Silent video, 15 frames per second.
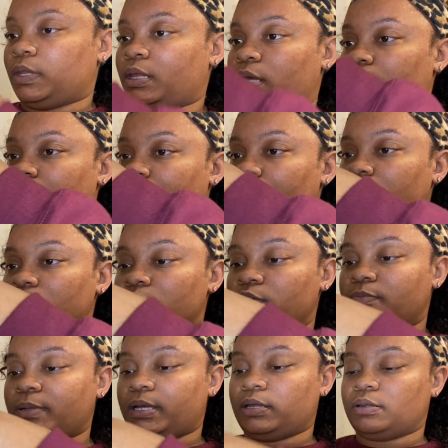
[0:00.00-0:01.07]
And I love
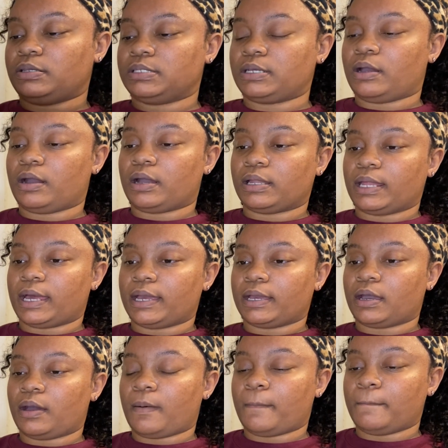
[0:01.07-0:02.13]
planners that are like
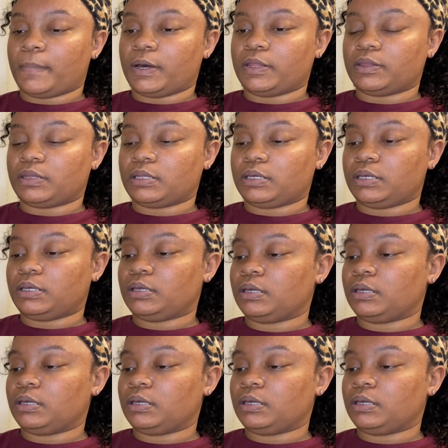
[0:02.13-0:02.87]
monthly